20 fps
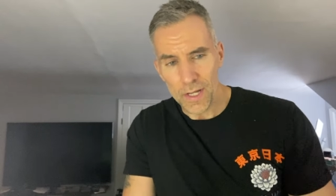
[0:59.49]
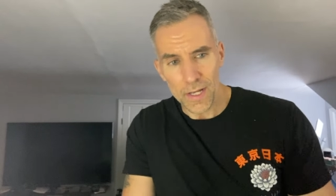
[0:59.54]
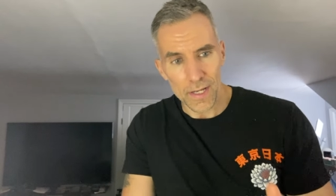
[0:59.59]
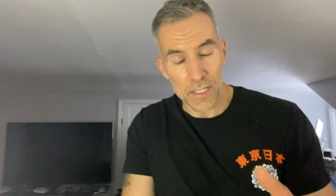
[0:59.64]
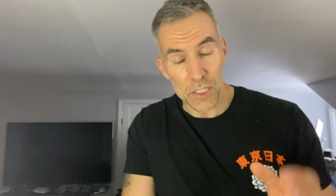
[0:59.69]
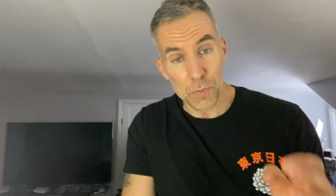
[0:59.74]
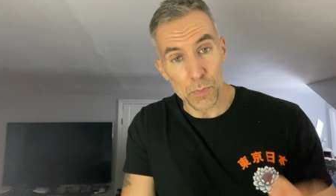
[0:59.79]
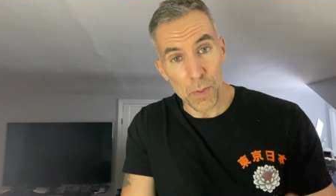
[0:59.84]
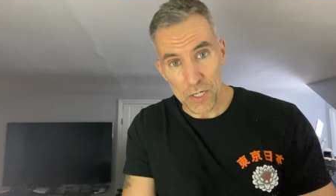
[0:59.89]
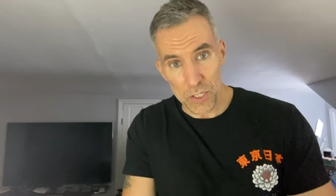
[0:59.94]

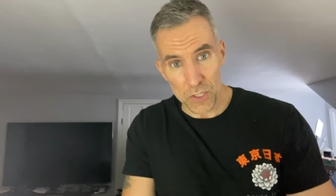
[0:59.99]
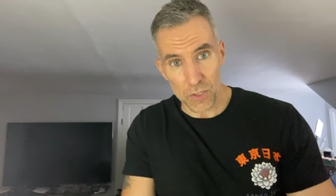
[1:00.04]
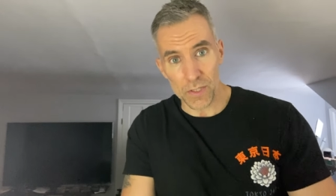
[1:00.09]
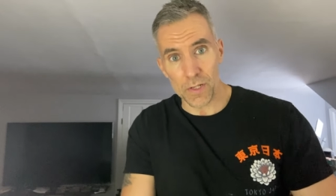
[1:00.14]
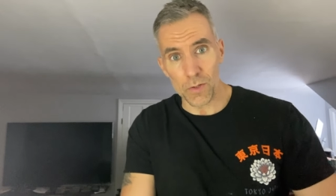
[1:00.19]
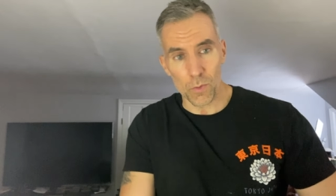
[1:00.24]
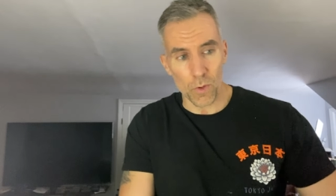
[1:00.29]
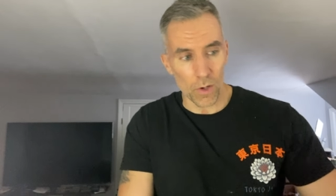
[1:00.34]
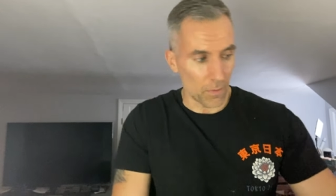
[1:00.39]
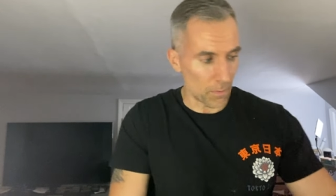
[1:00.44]
especially
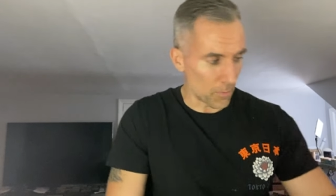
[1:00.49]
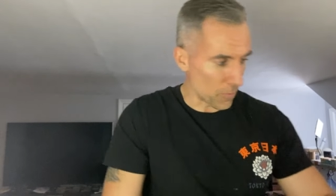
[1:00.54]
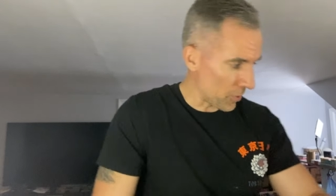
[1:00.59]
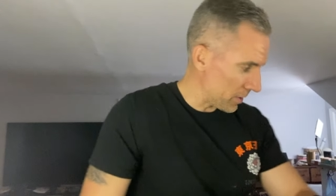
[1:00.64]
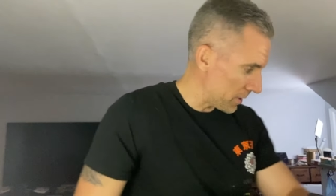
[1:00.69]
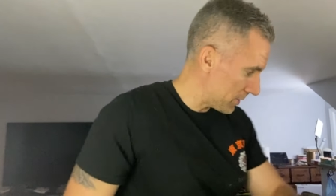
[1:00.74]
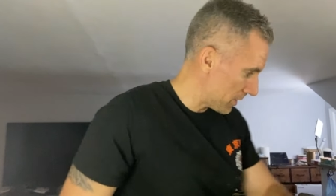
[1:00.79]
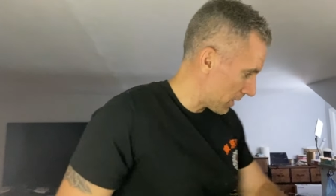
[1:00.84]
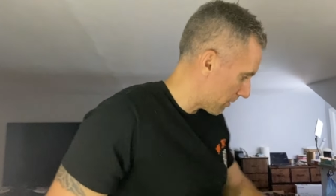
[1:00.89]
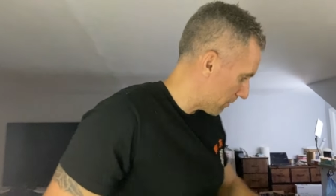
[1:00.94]
what I'm
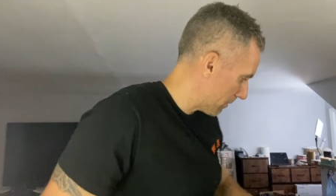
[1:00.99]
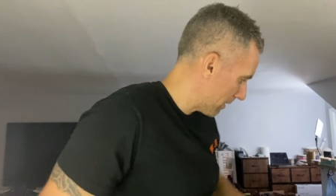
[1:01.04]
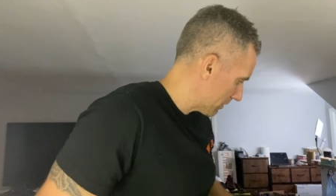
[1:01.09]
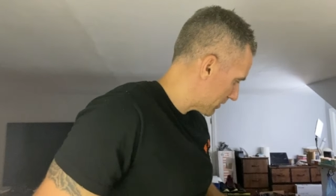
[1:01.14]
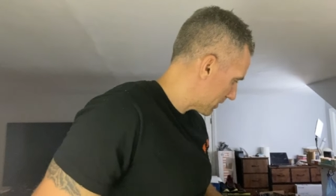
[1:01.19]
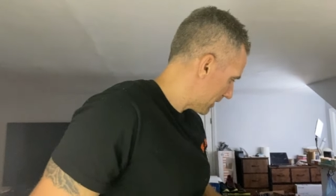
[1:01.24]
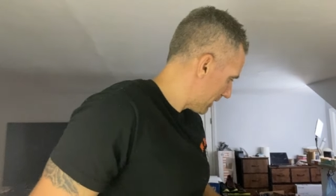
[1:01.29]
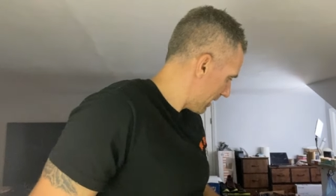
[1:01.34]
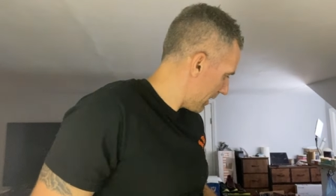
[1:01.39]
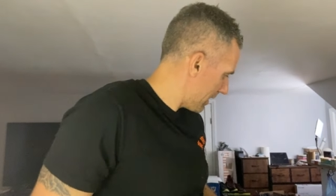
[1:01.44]
going to talk
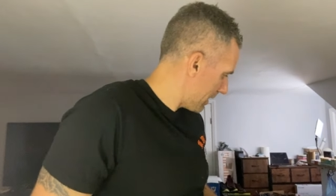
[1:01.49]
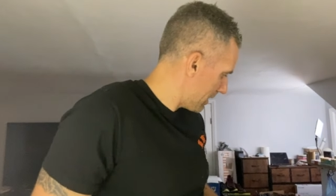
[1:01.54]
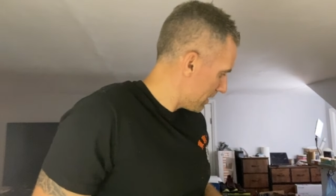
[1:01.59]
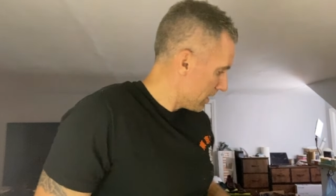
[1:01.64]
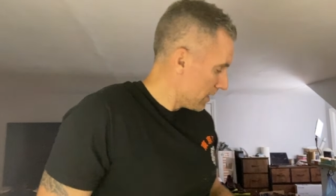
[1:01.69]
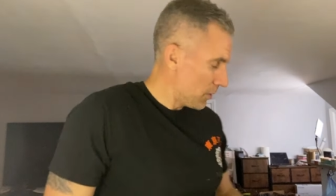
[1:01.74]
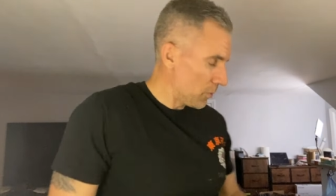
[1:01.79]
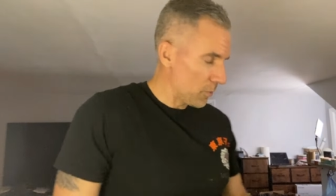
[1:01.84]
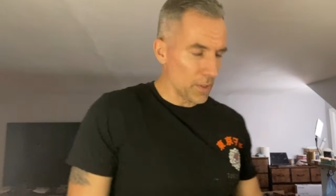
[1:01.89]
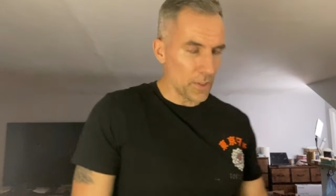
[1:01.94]
about today,
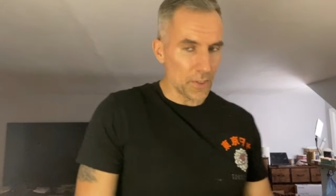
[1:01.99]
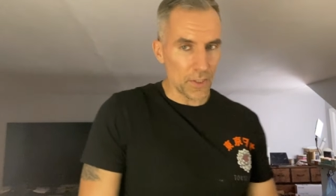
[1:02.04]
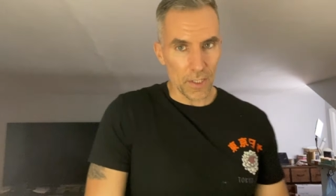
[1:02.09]
which